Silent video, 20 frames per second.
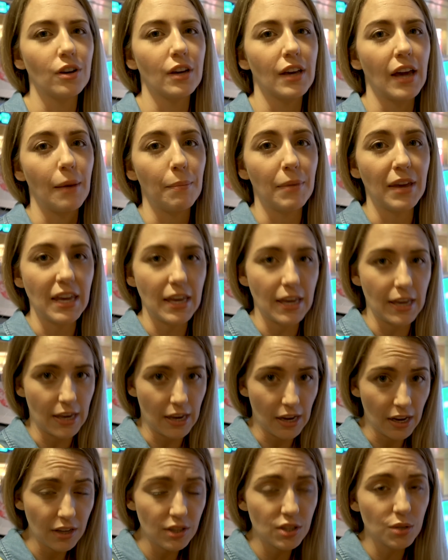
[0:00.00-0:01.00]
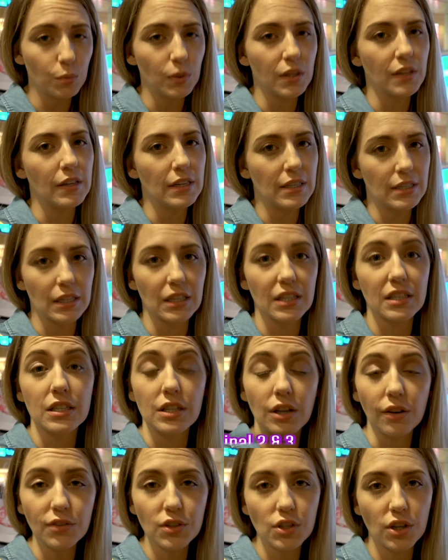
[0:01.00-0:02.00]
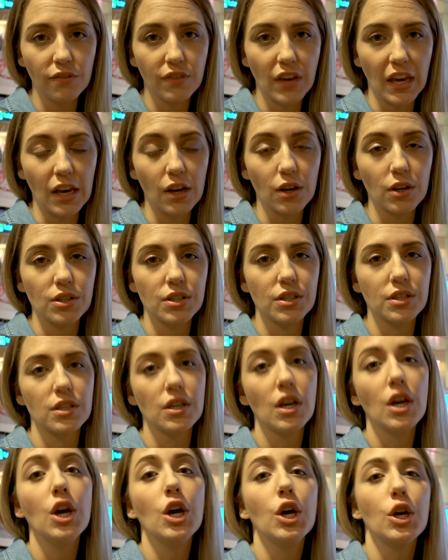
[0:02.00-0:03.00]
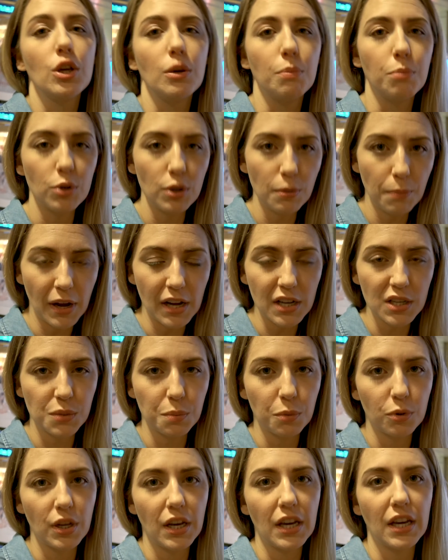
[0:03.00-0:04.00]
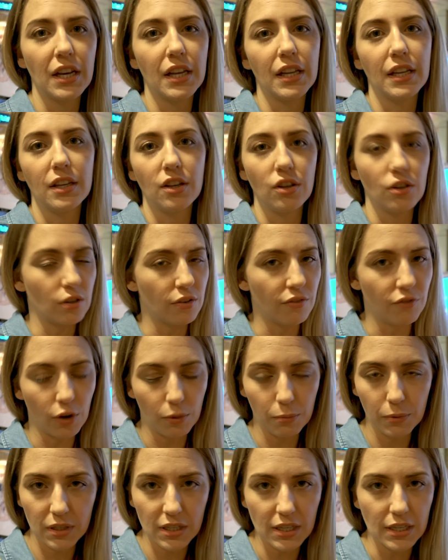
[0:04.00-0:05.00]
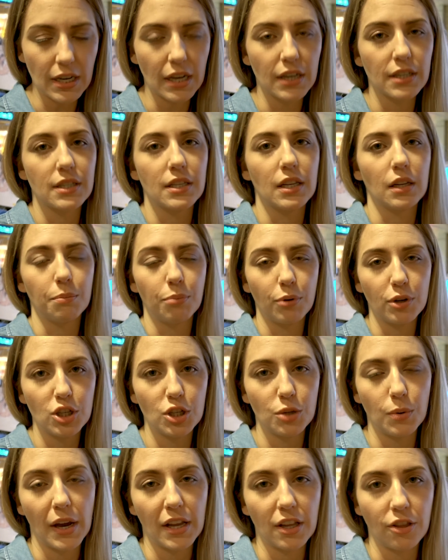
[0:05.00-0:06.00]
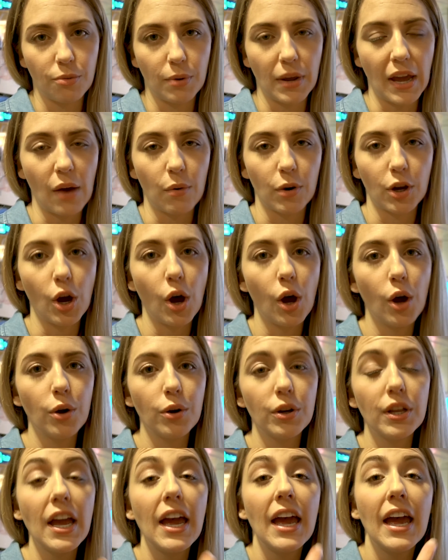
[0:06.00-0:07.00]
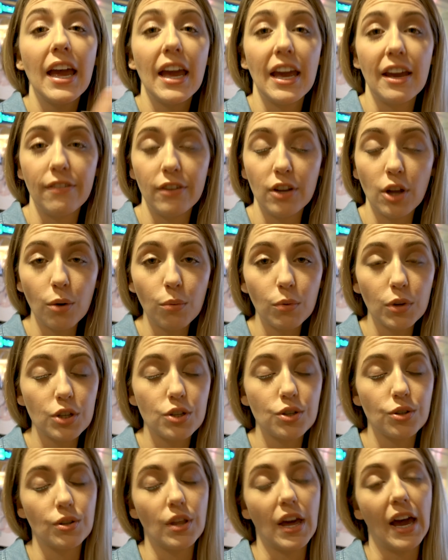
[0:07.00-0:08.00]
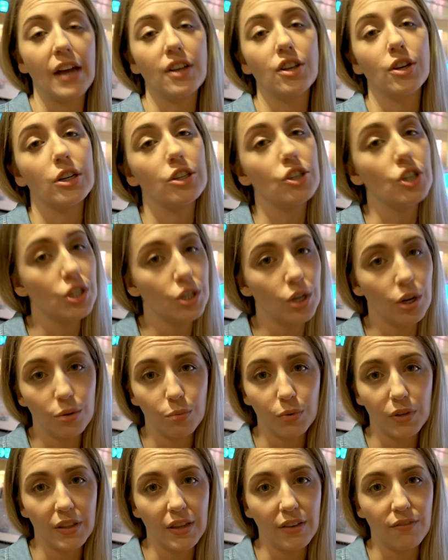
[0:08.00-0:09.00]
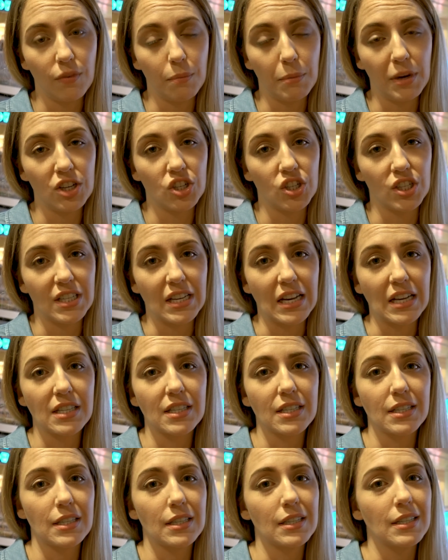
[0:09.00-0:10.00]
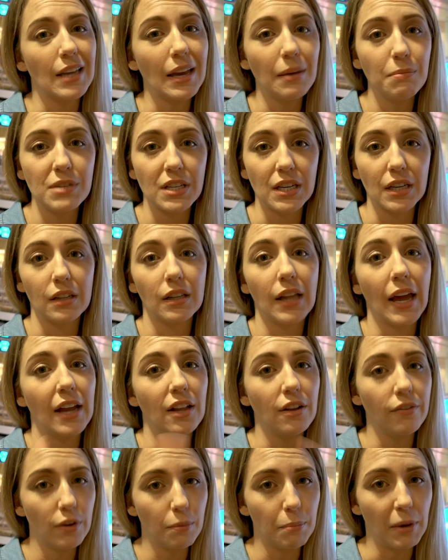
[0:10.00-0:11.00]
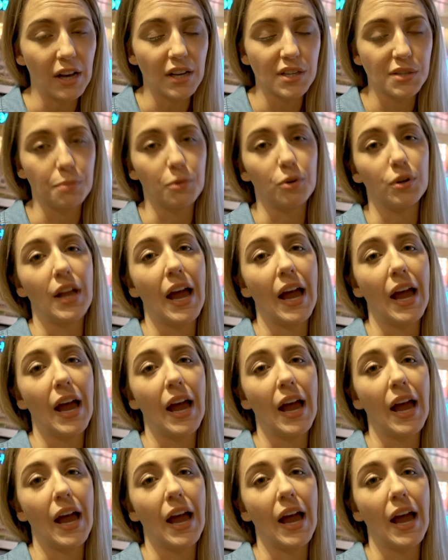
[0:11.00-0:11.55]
can come here to one of these little self-serve kiosks. You put your passport in, confirm your details, and it'll print you out a 3-hour code. If you don't want to do that, you can just go to one of the information desks. The same deal, hand over your passport,